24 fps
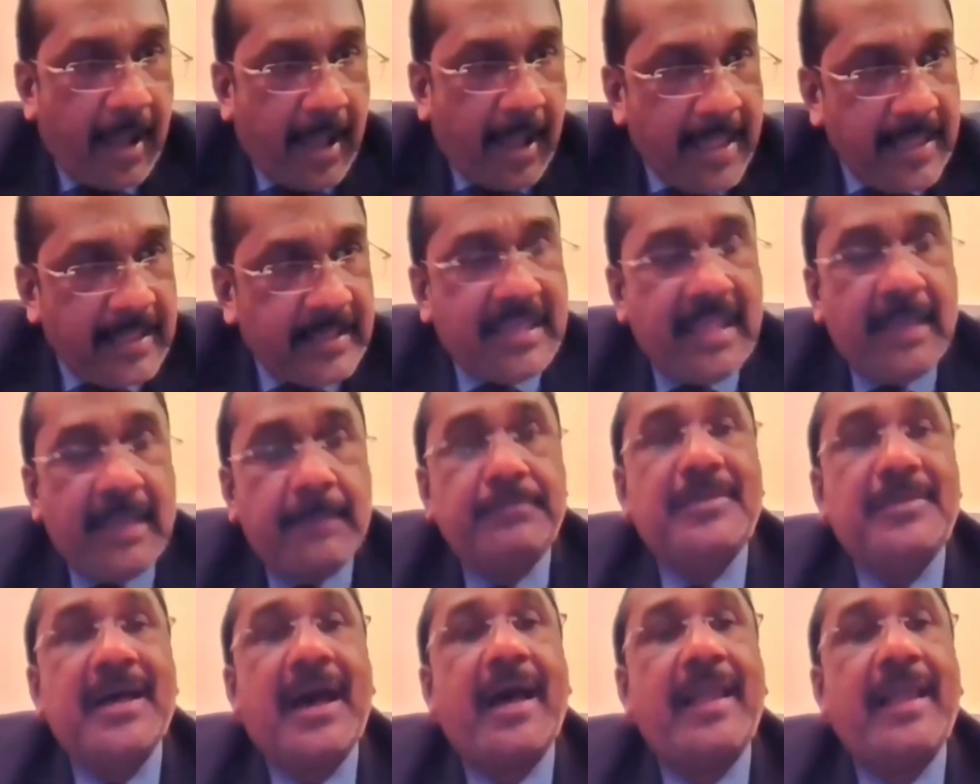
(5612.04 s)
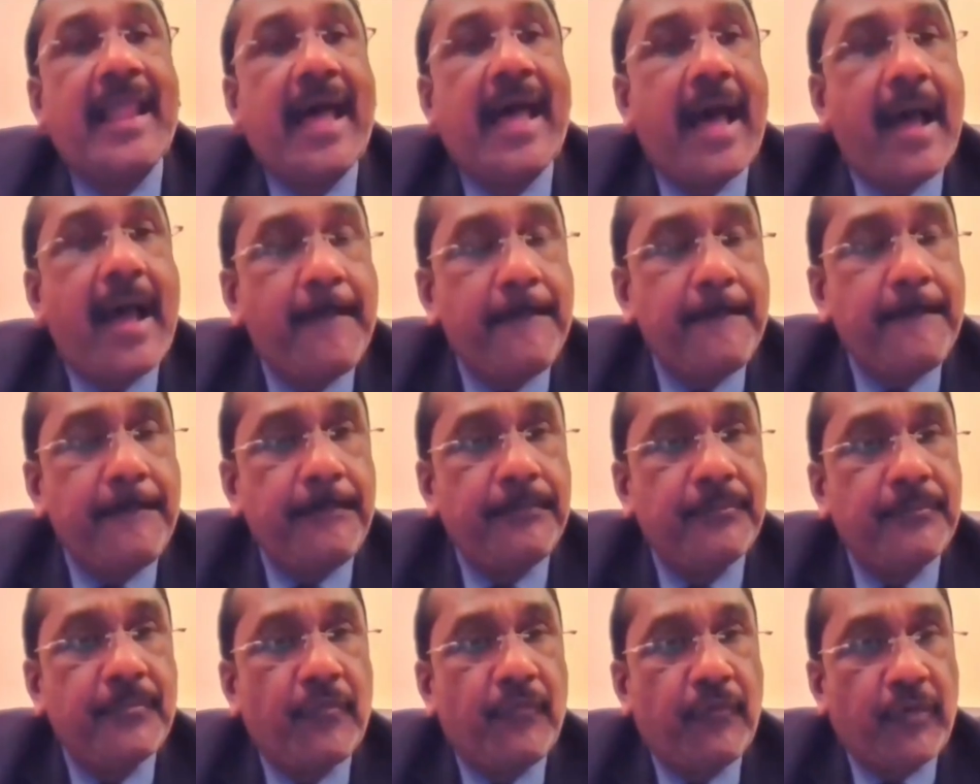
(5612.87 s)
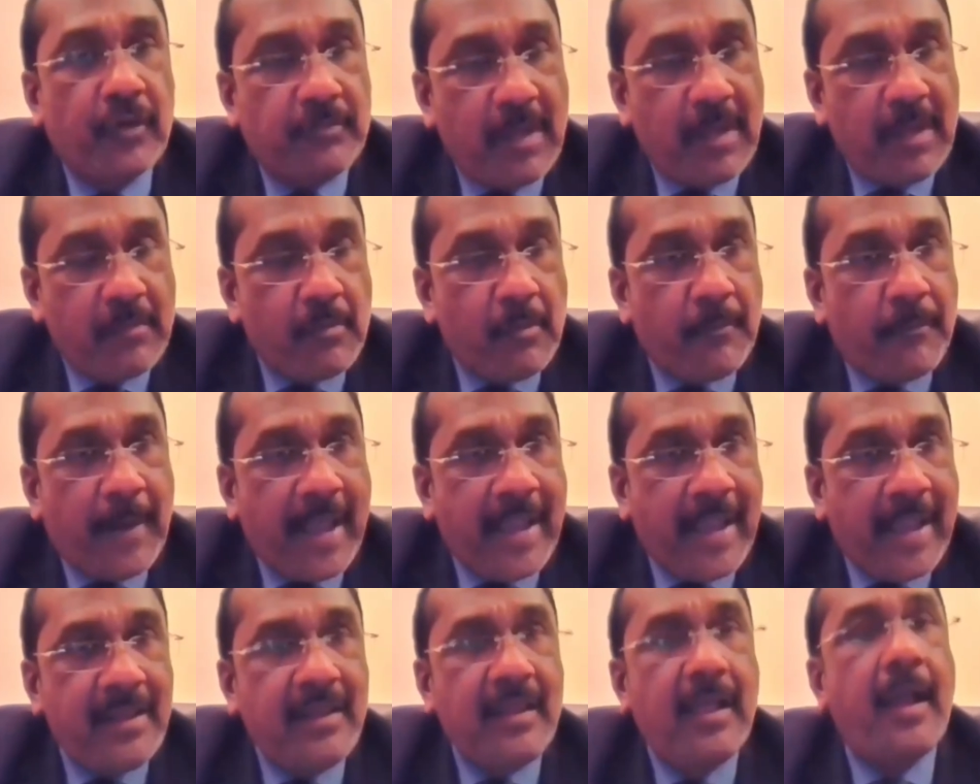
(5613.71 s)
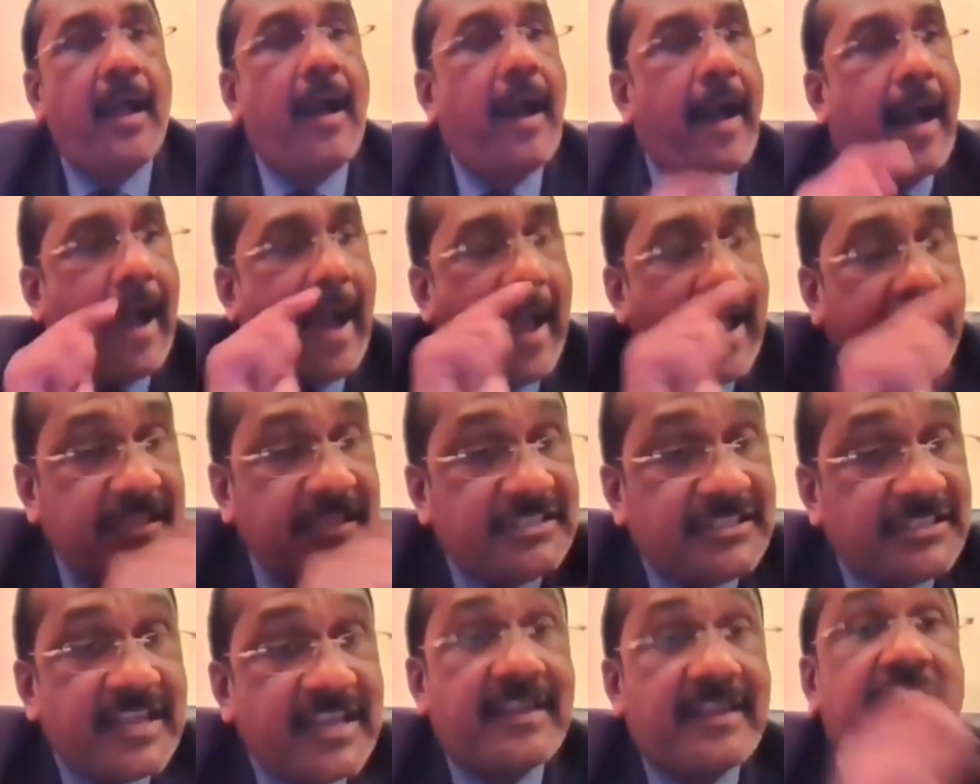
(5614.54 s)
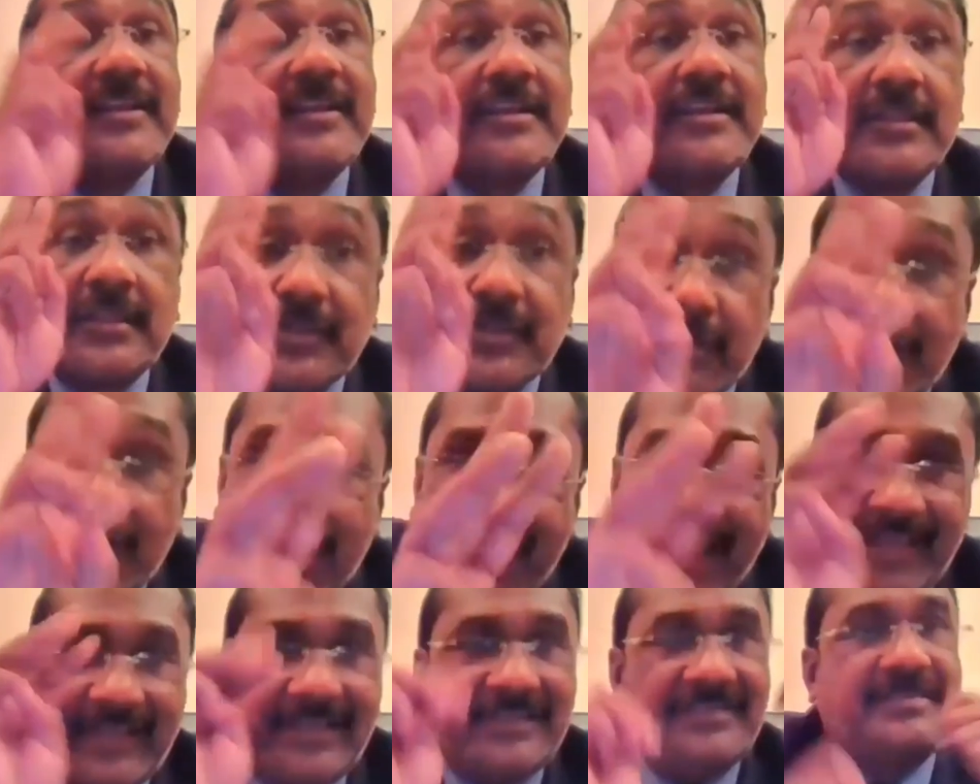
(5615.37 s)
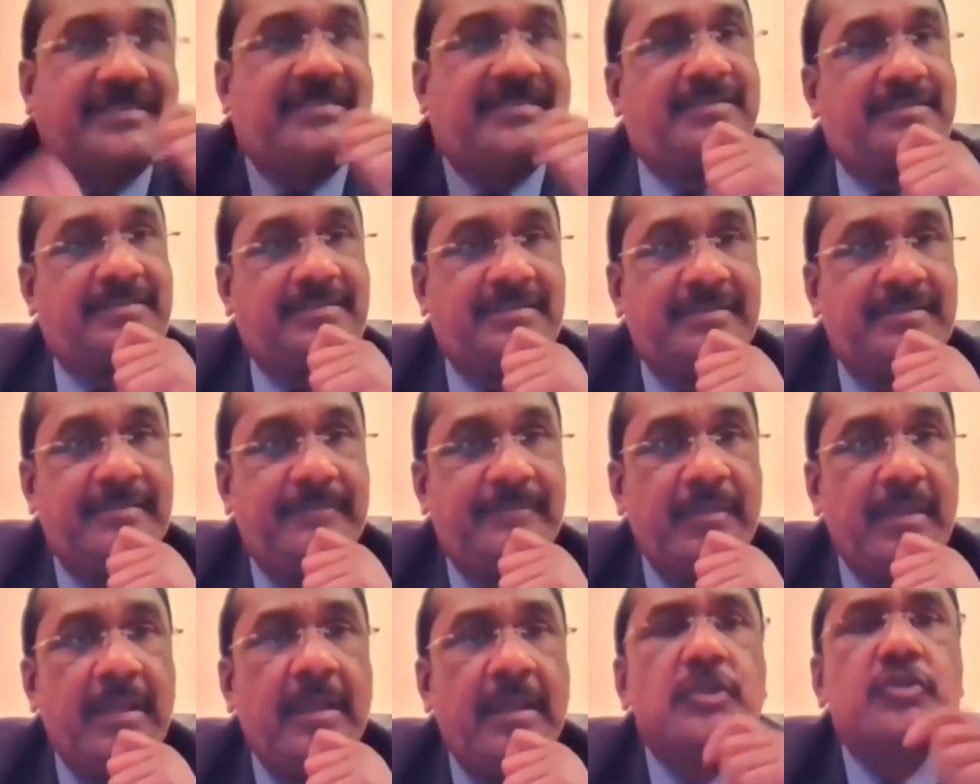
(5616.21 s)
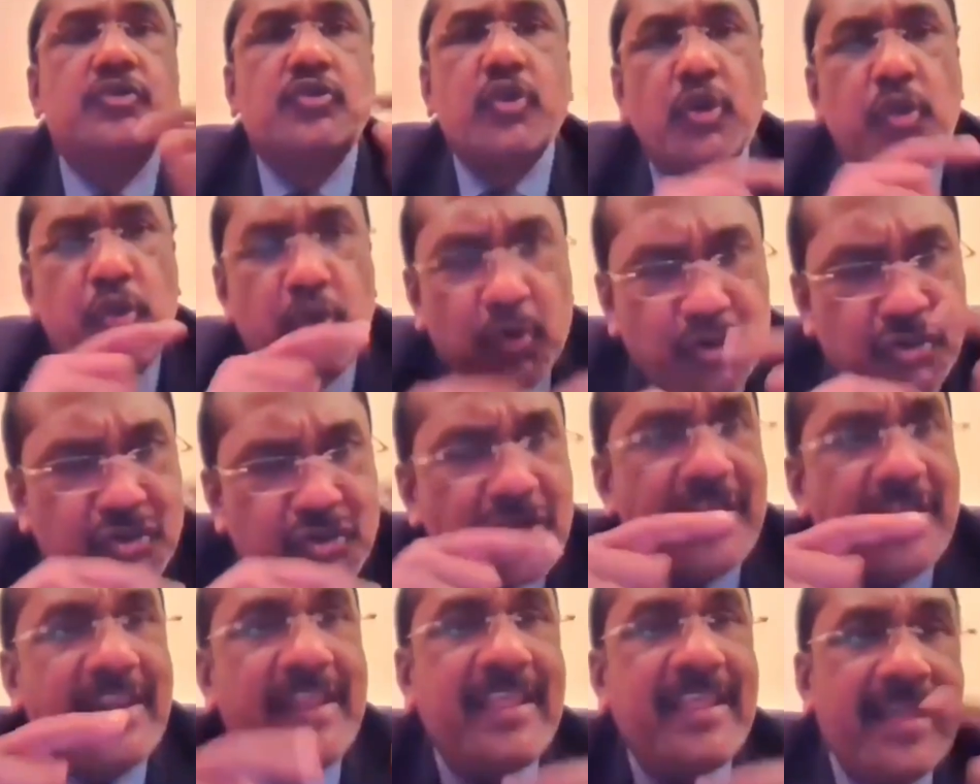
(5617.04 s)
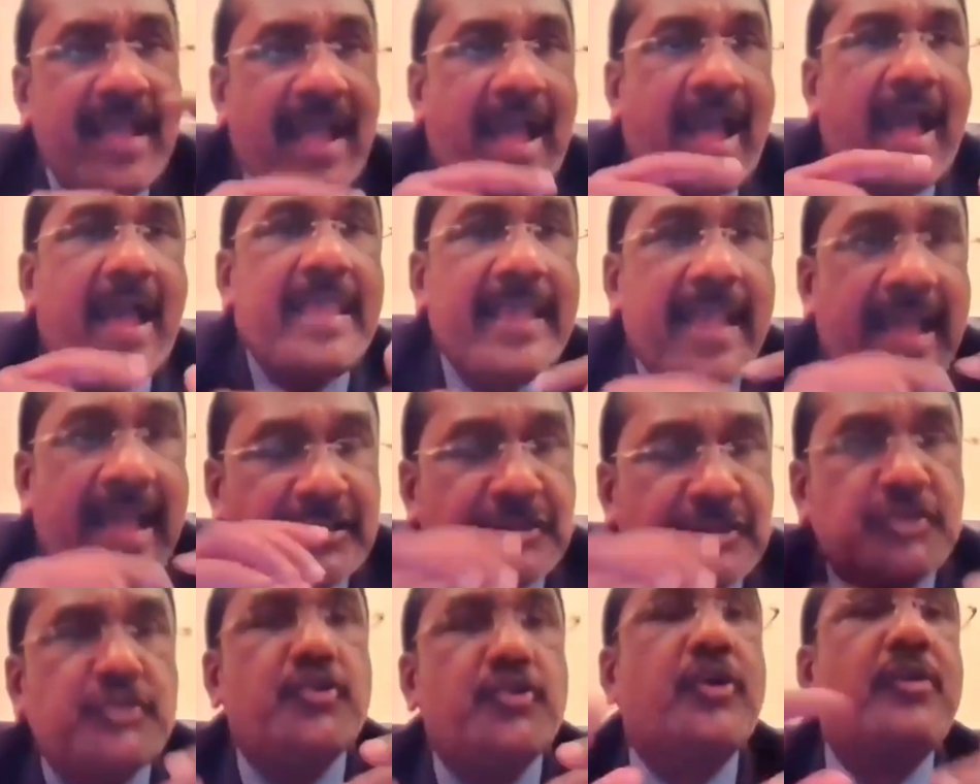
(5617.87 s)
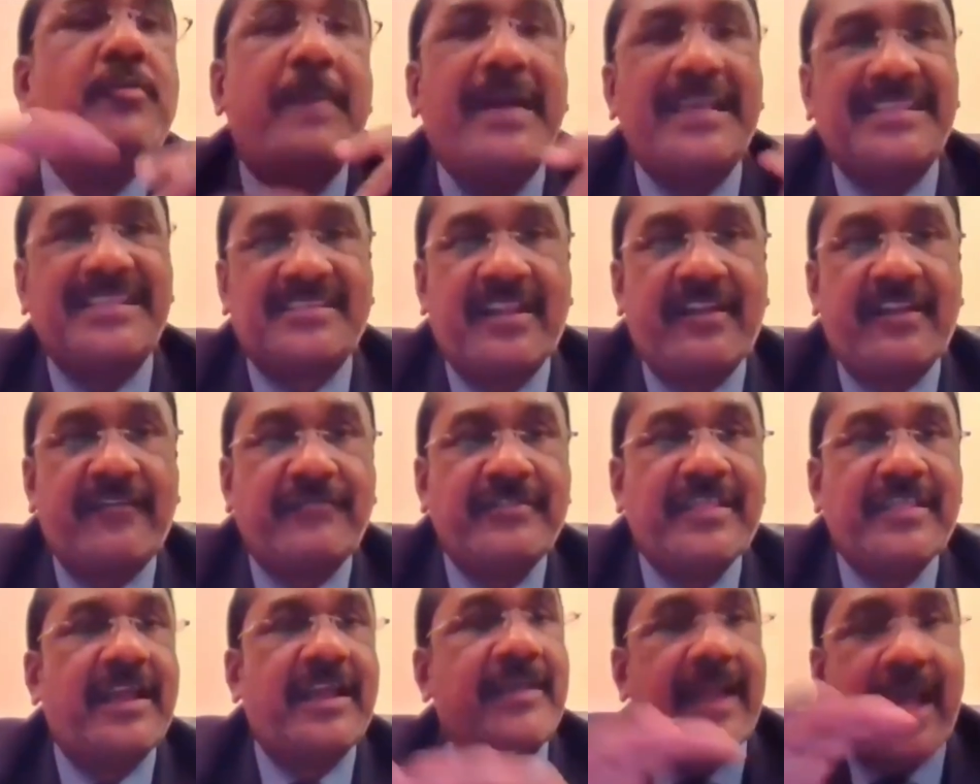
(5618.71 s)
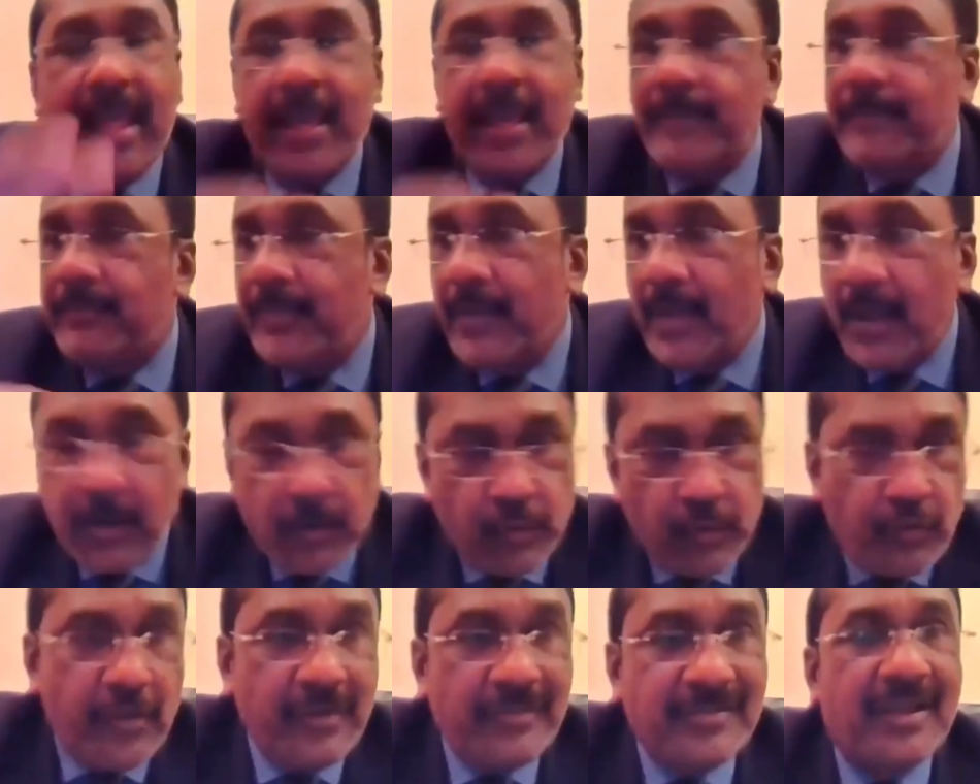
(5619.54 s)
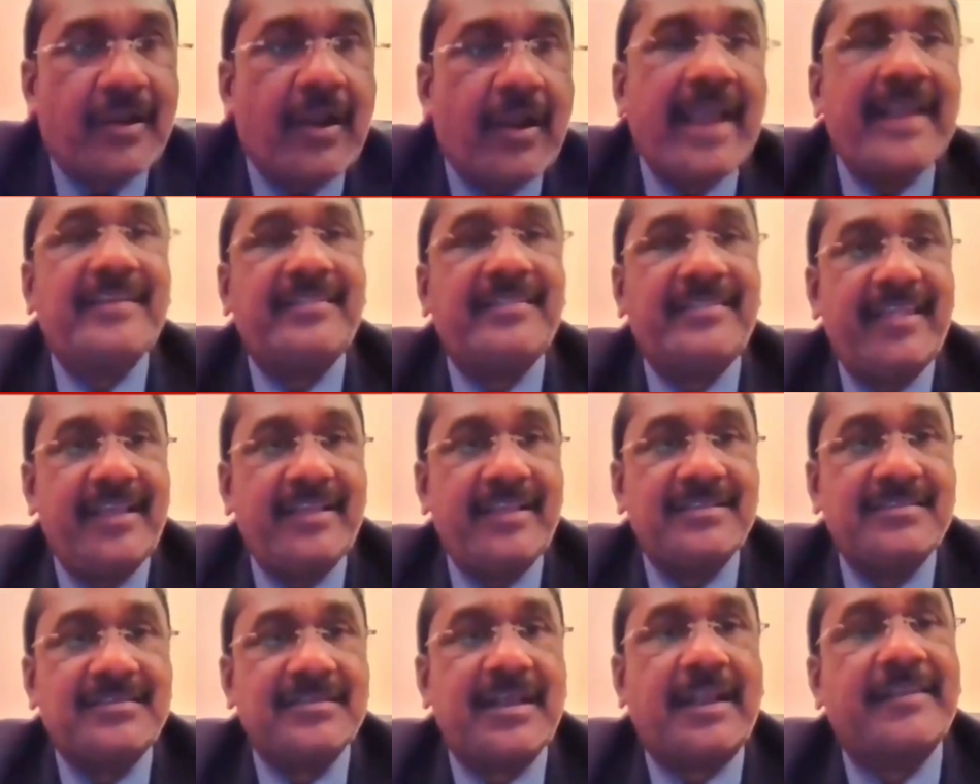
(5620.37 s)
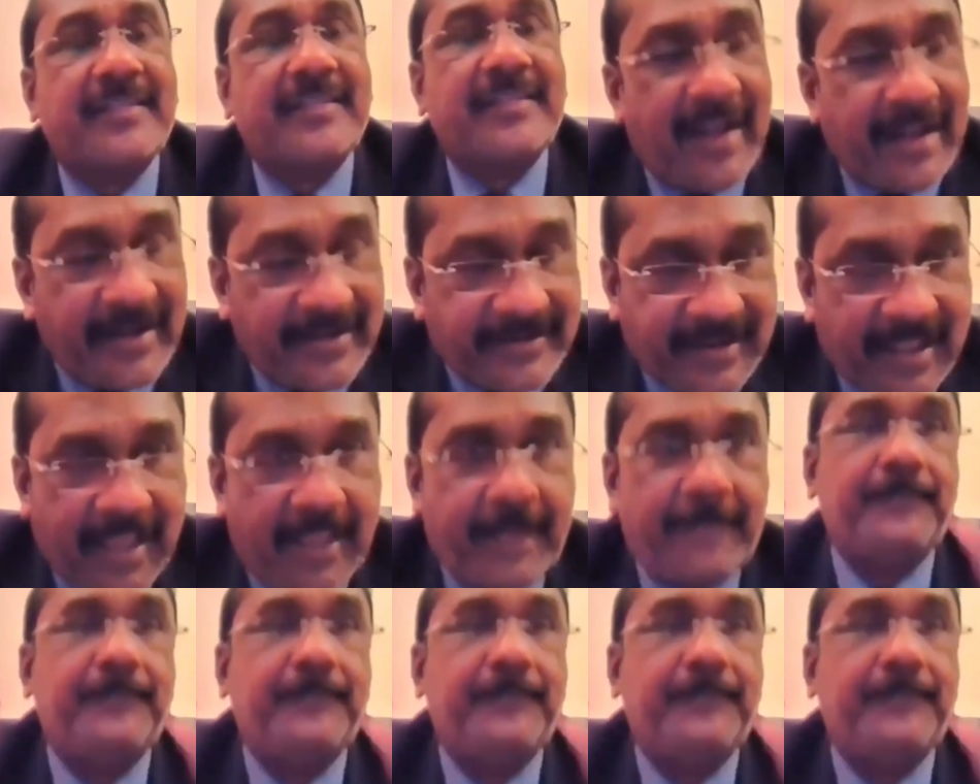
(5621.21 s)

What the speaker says: I keep the alarm for my mobile, I check it thrice. So usually I assure myself that I am doing the right things at the right time.